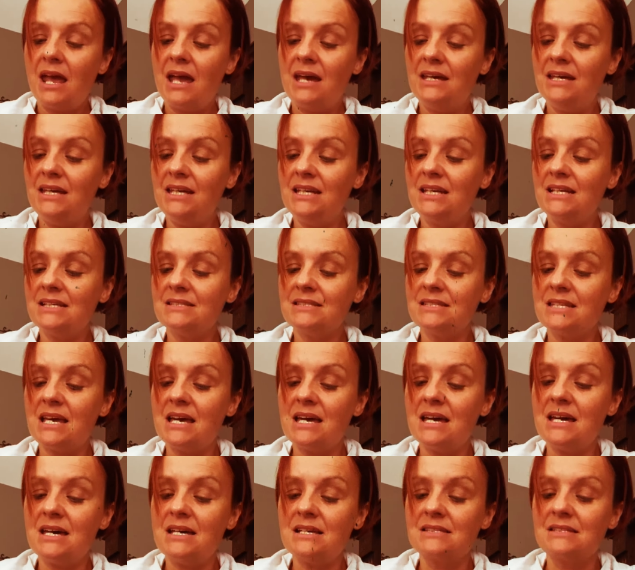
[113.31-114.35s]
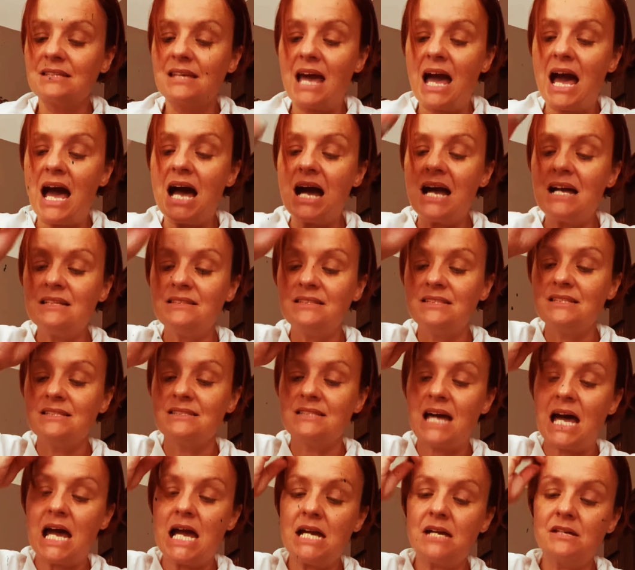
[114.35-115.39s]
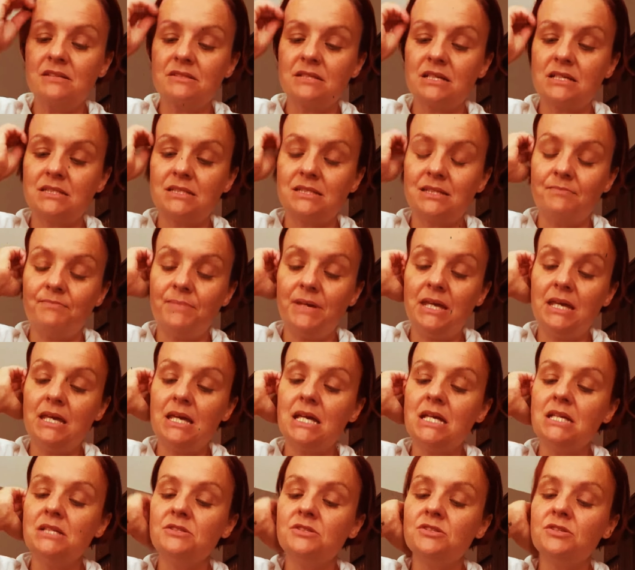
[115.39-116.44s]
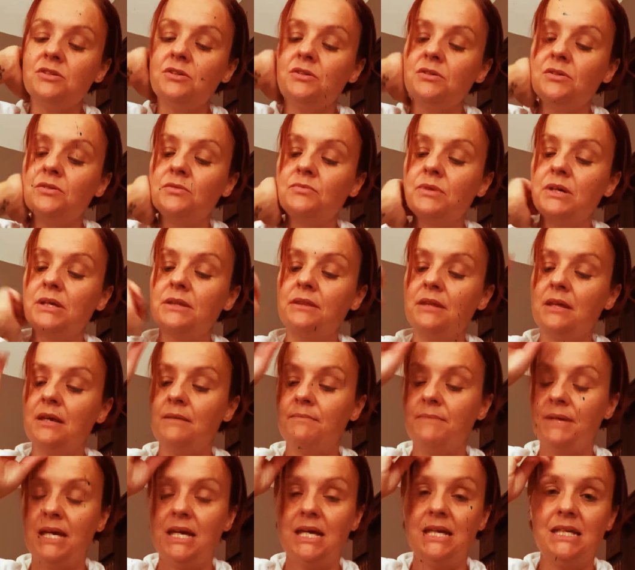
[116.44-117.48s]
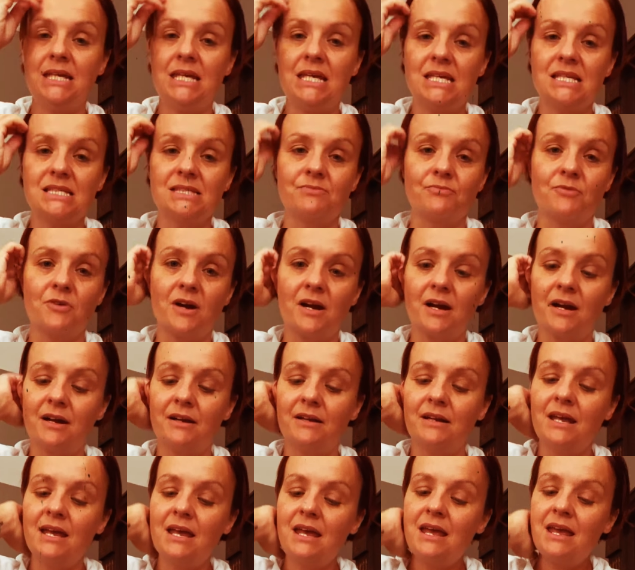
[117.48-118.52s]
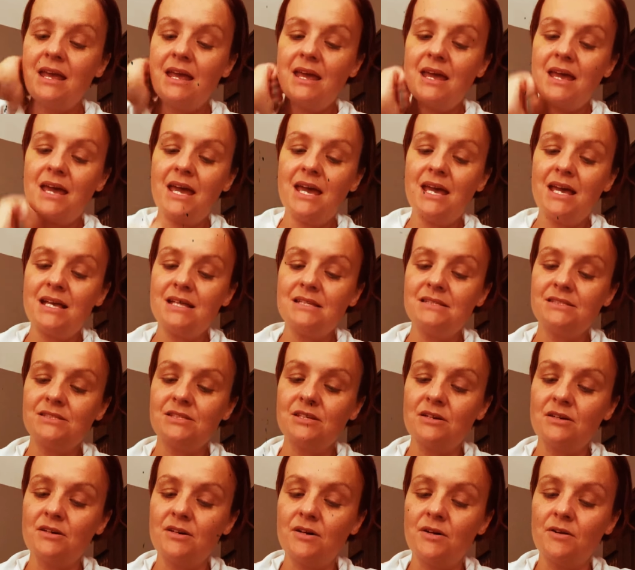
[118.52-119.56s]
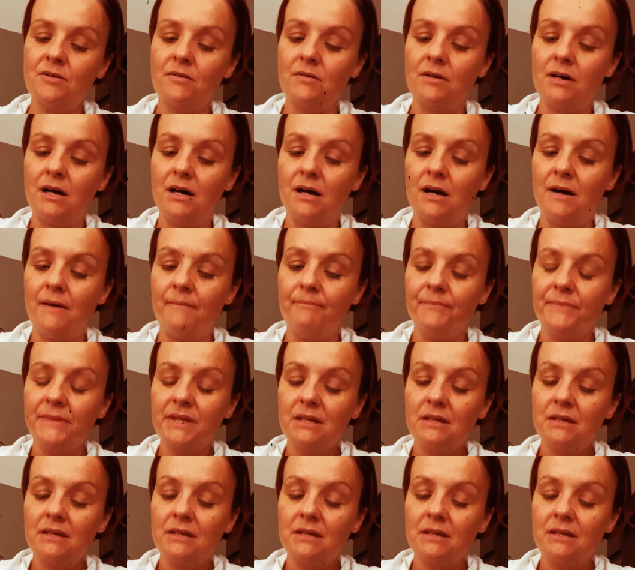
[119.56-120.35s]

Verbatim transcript: And it says, God desires us to be in tune with Him and His Word. And so um,